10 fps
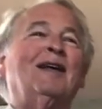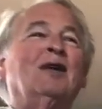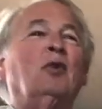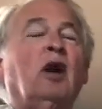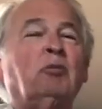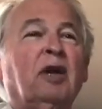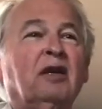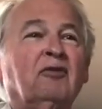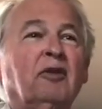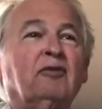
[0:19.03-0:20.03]
we're on
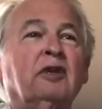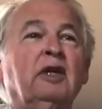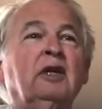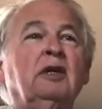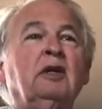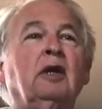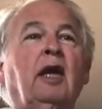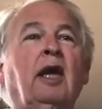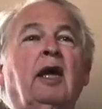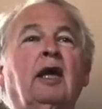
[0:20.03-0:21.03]
page 15,
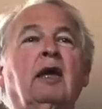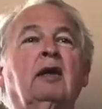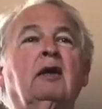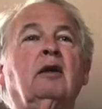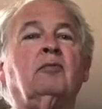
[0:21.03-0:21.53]
and